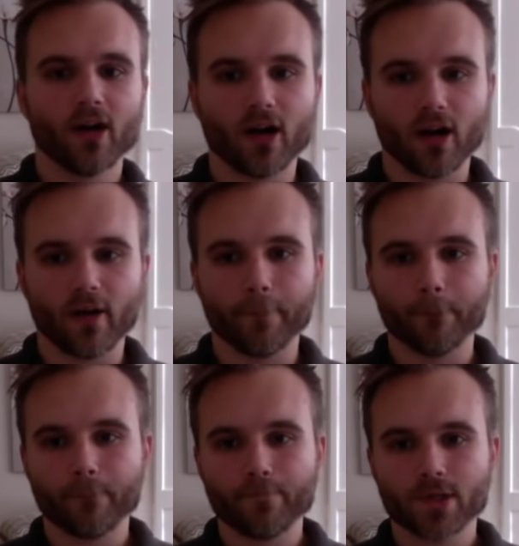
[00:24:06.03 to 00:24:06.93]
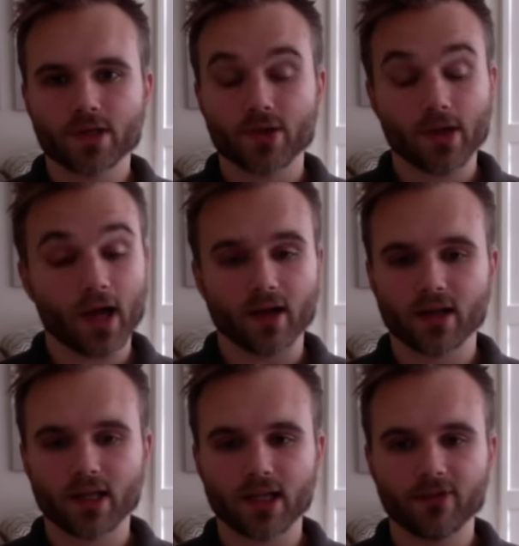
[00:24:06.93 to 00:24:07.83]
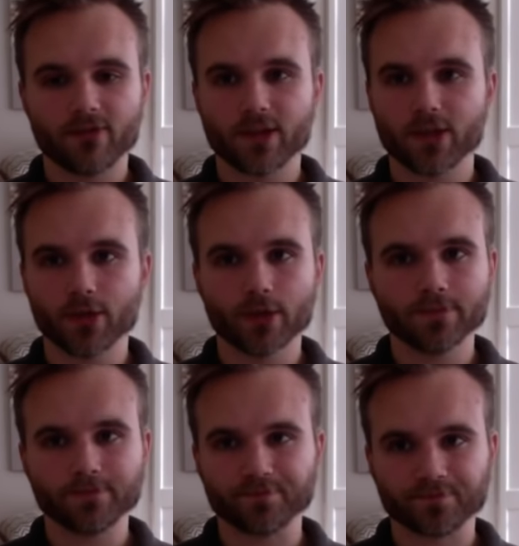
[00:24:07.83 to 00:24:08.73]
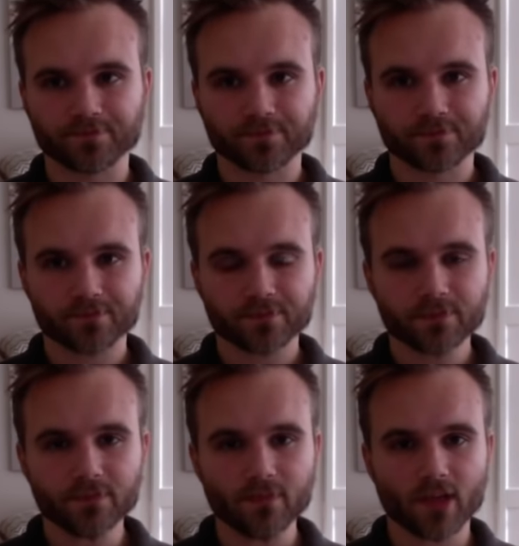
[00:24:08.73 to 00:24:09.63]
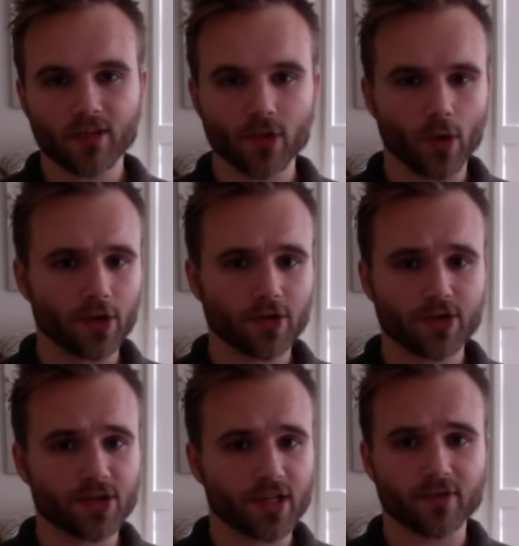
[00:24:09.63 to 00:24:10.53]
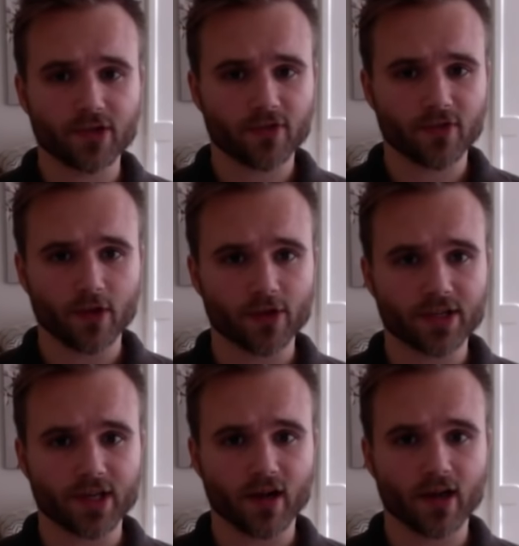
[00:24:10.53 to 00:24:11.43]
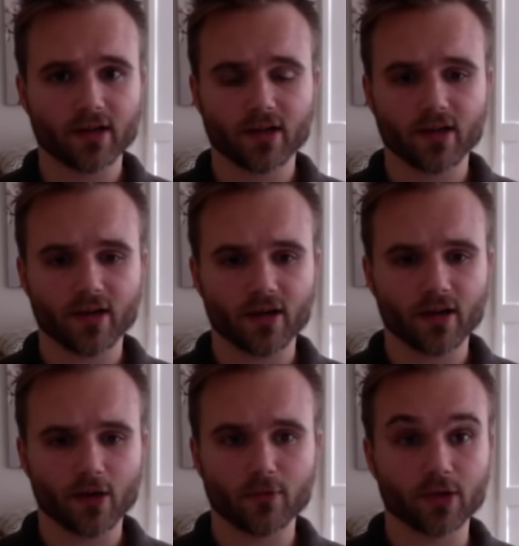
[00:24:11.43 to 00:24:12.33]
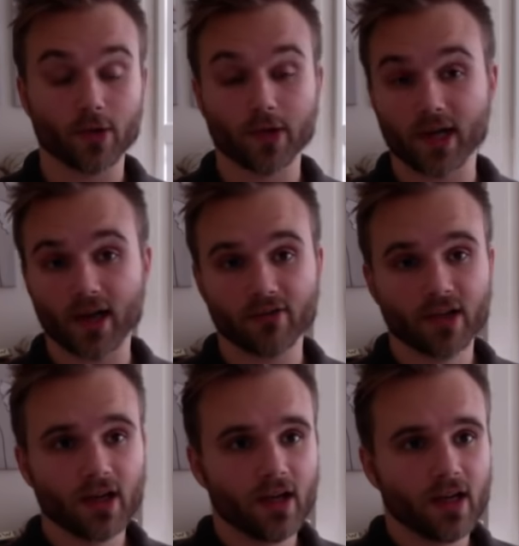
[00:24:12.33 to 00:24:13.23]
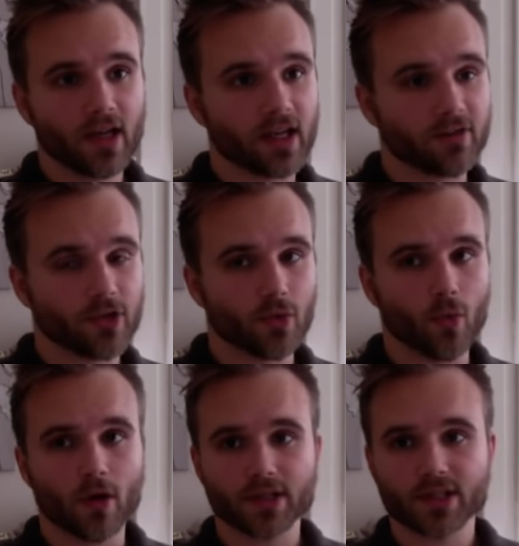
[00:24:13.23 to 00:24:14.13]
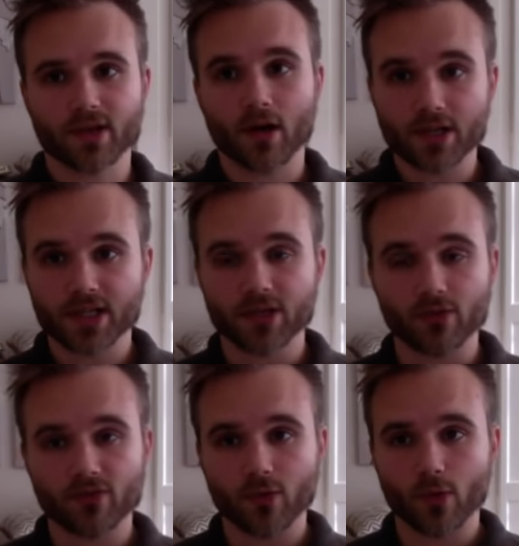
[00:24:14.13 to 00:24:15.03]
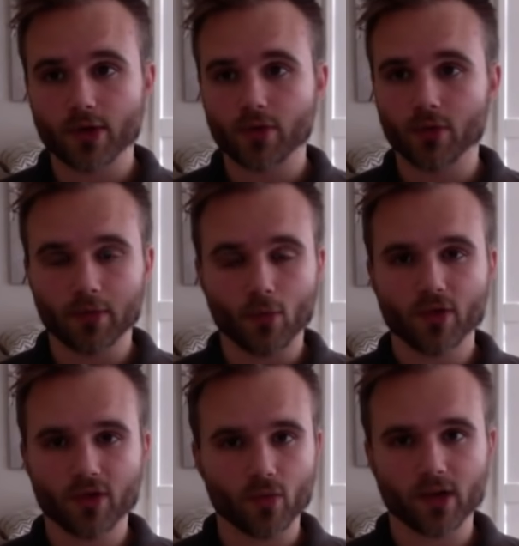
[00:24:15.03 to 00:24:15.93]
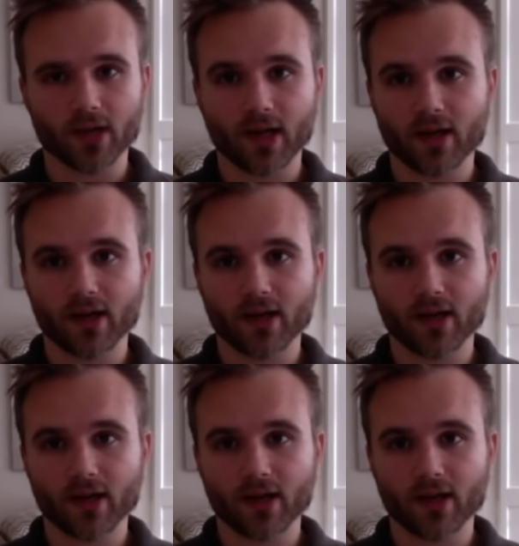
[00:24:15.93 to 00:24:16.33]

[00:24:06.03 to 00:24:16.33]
So yeah, if you want to do this yourself, just follow this guide. Hopefully you already have. If you want us to do it for you, we're more than willing.